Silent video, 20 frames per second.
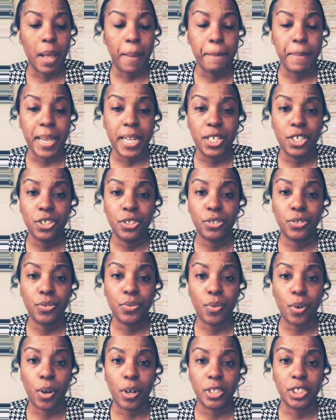Make sure
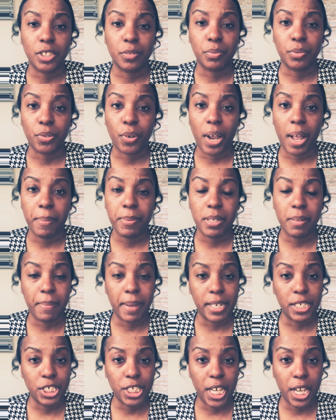you all subscribe to
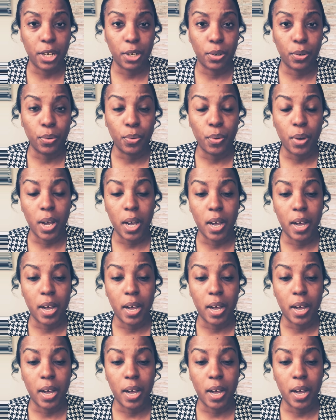my channel.